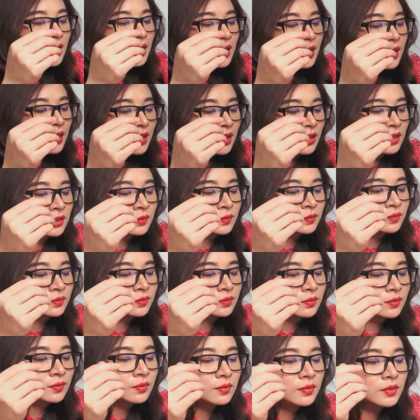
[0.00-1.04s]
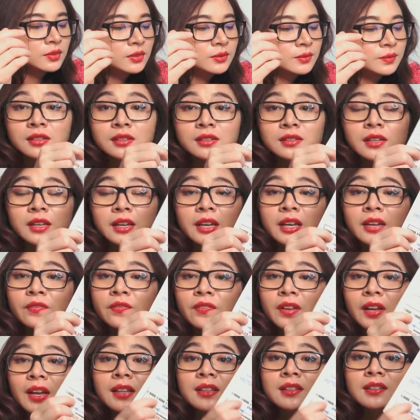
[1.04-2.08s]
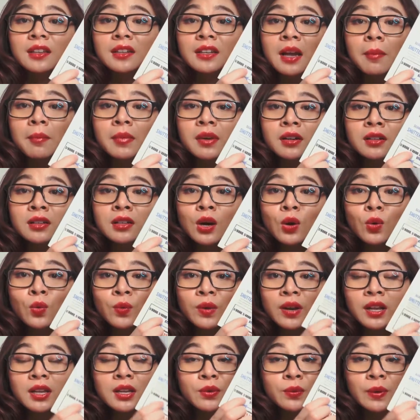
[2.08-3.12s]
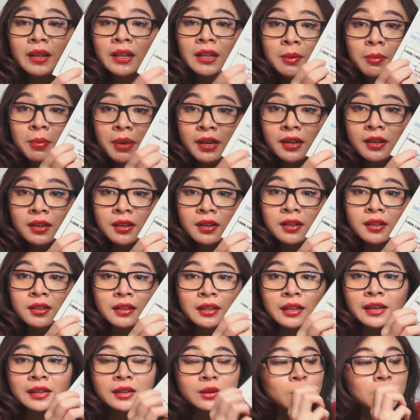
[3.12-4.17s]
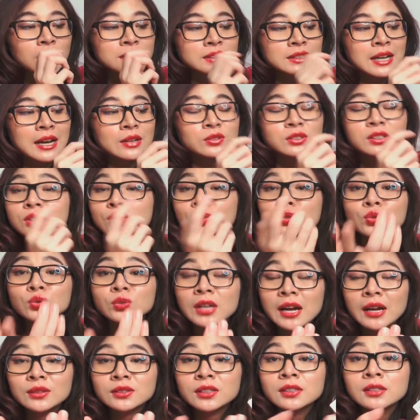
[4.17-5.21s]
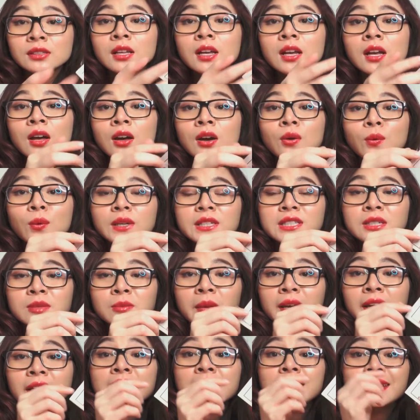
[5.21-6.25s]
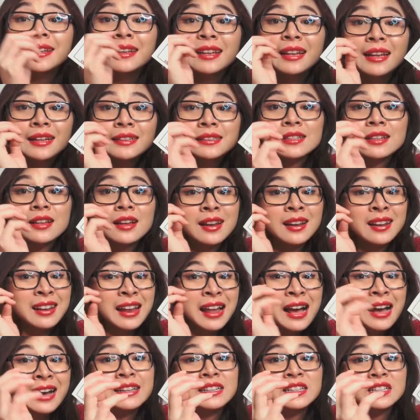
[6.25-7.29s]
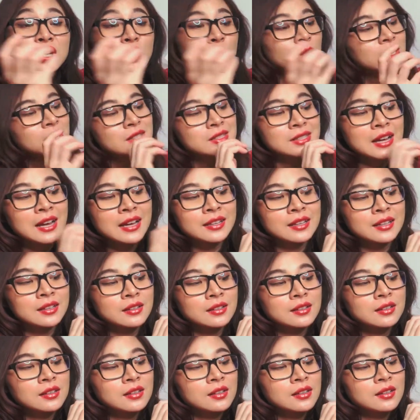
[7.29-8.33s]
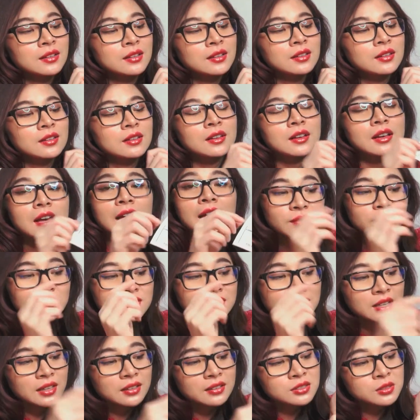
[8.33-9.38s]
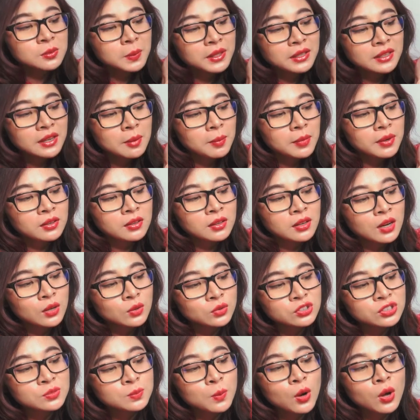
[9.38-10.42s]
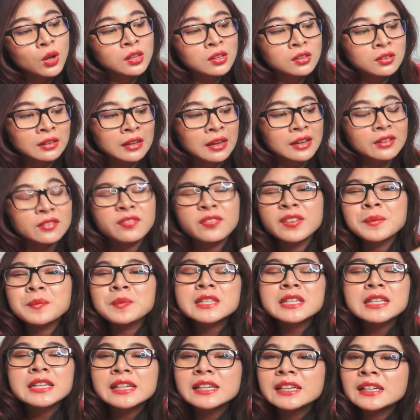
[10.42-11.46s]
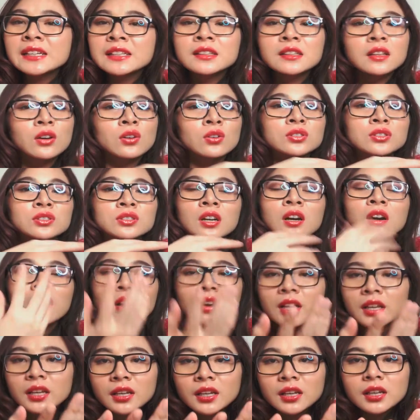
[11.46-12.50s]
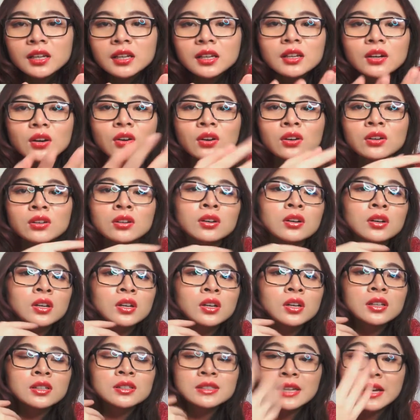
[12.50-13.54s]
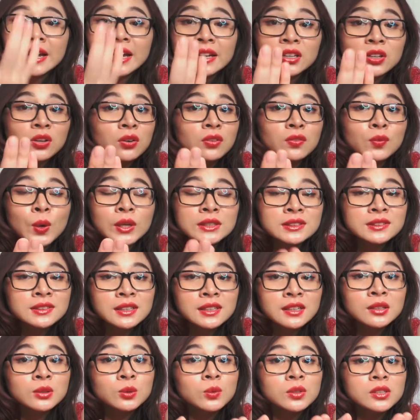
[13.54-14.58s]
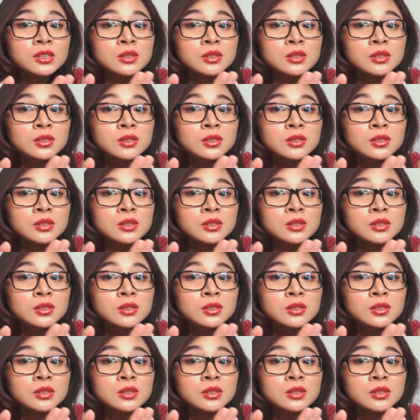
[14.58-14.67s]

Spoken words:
And if the number go really big, like 1000, 2000, which means less light go inside it. And the shutter speed number goes smaller, like 15 or 30 or 10 or 1 second, which